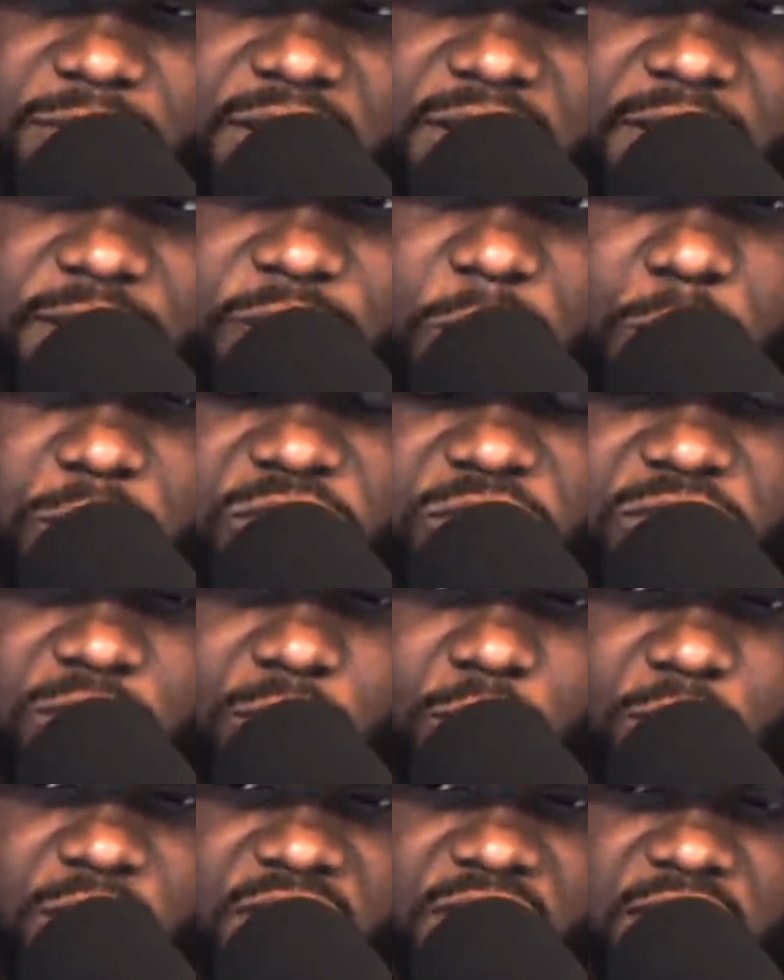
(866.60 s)
focusing
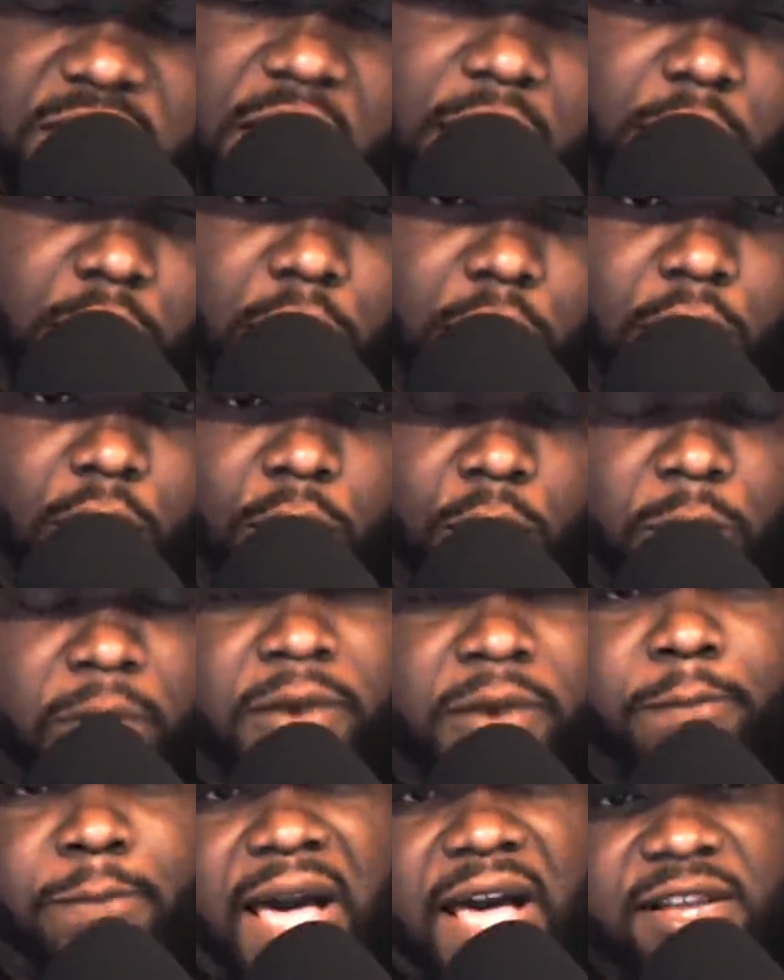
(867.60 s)
on Canelo
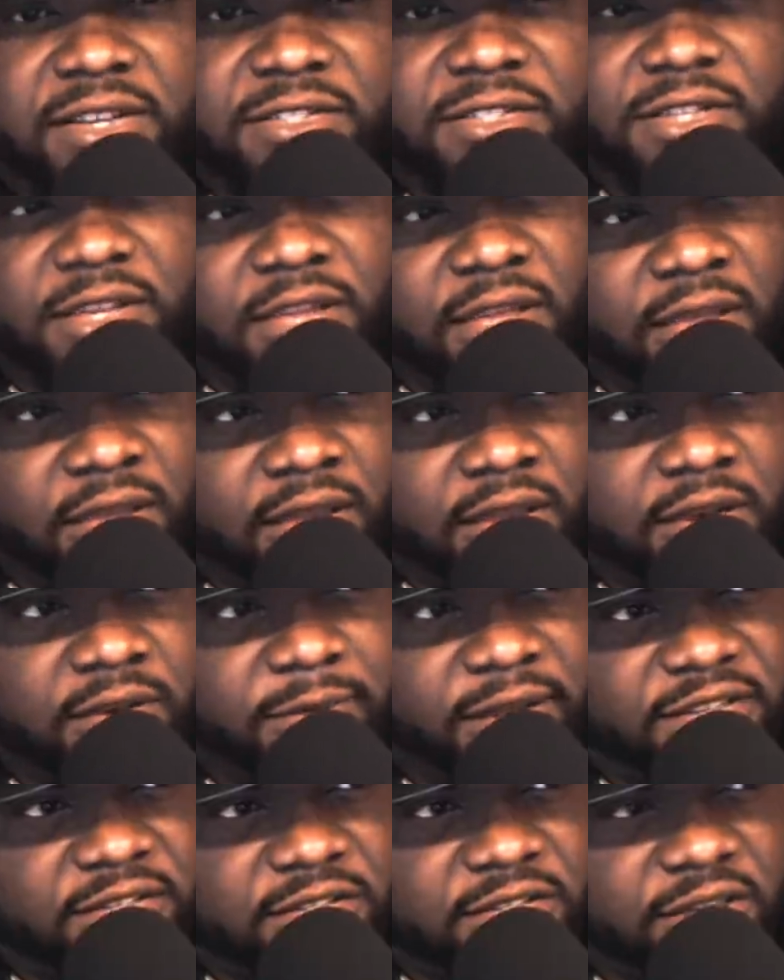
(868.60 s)
and boxing and
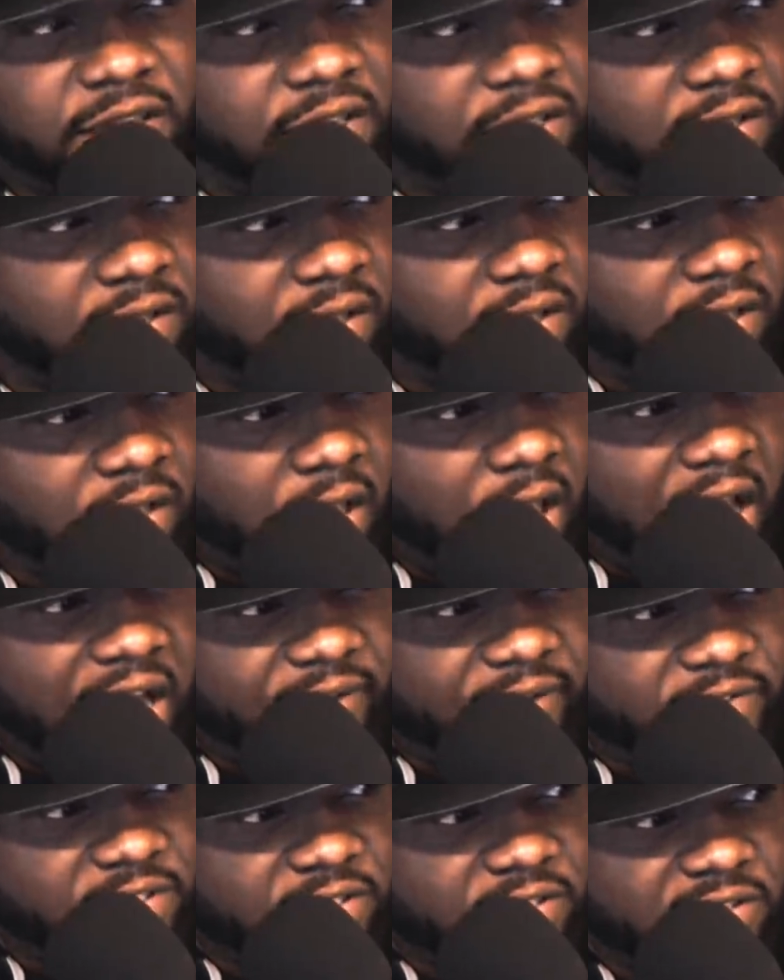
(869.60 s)
Mexican
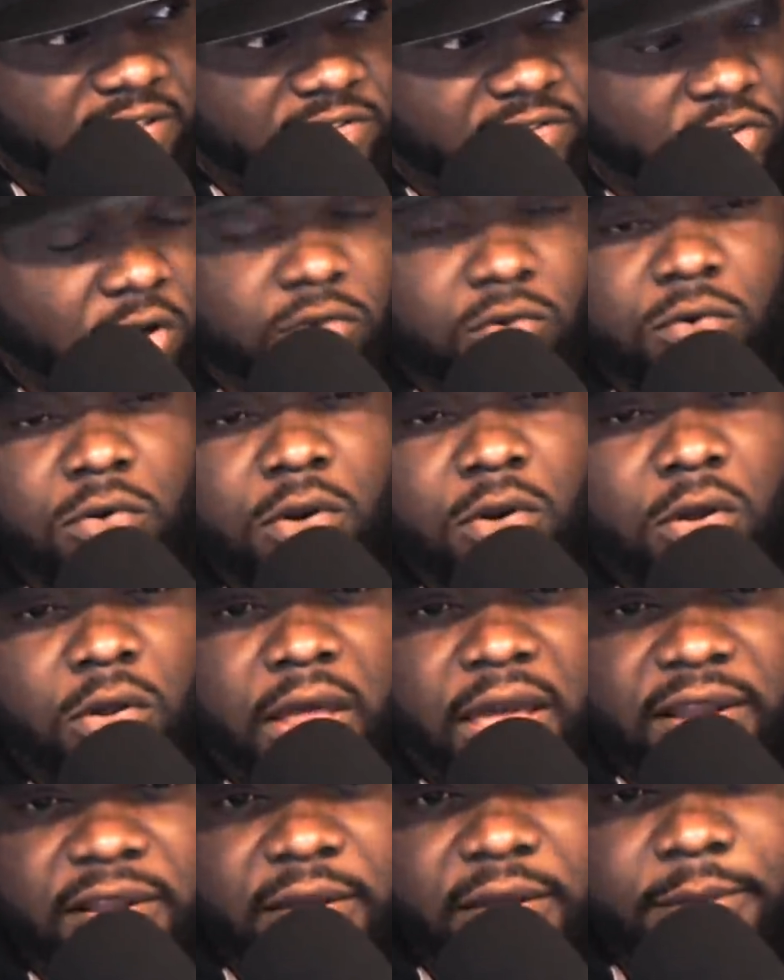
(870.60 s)
heritage. Y'all do know
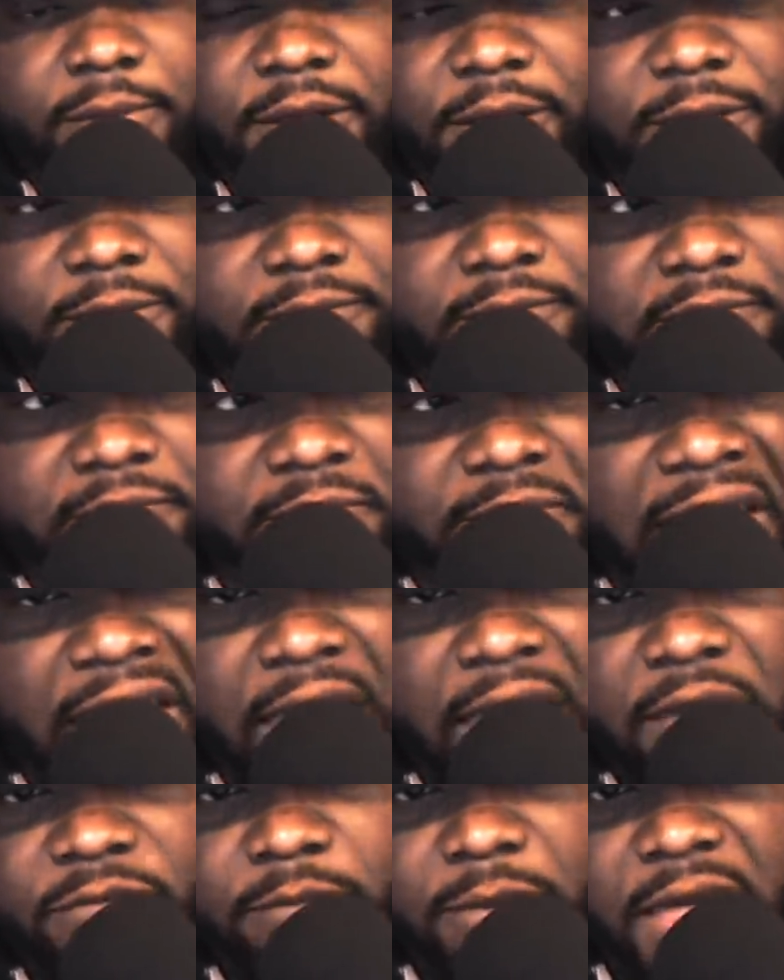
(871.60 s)
like I'm um
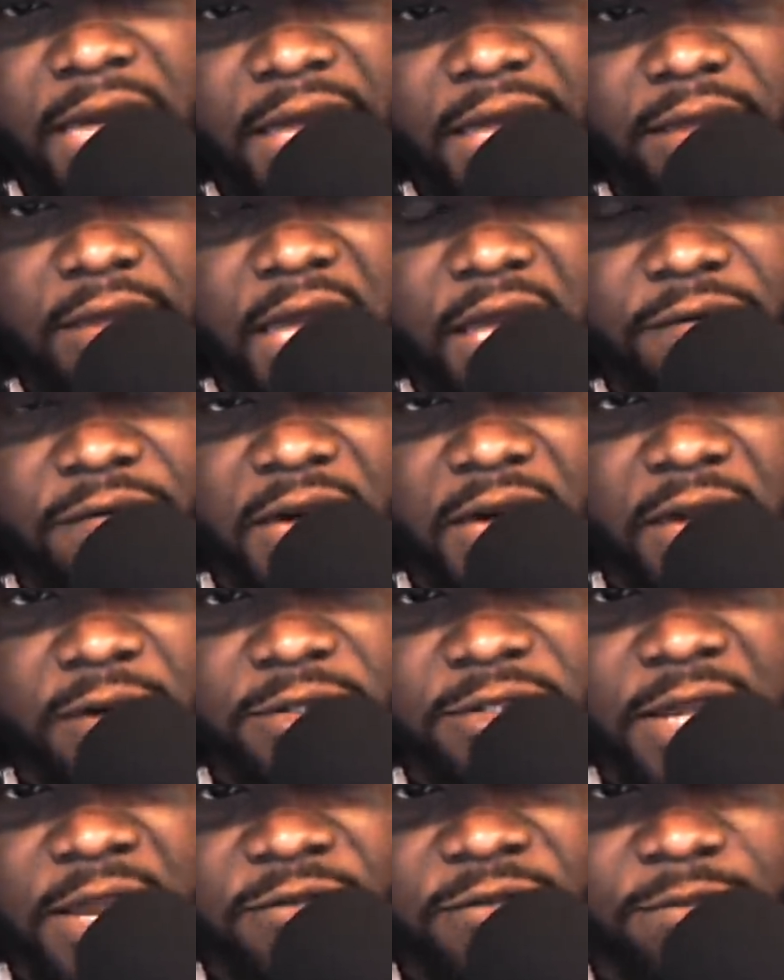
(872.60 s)
half black, half Irish,
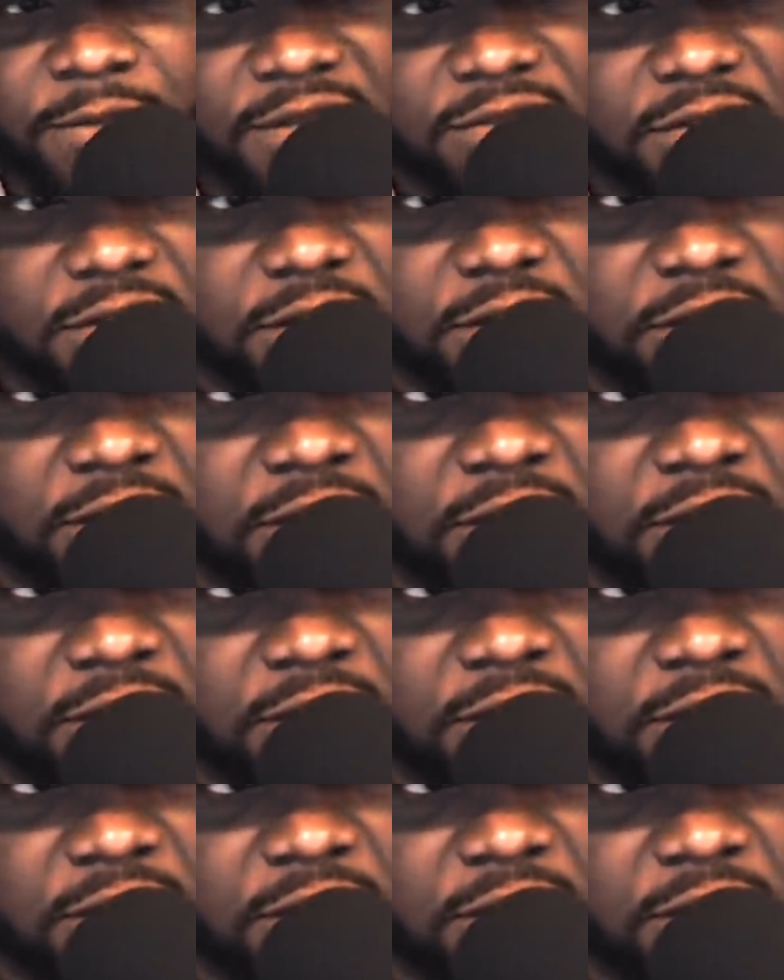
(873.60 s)
half Mexican.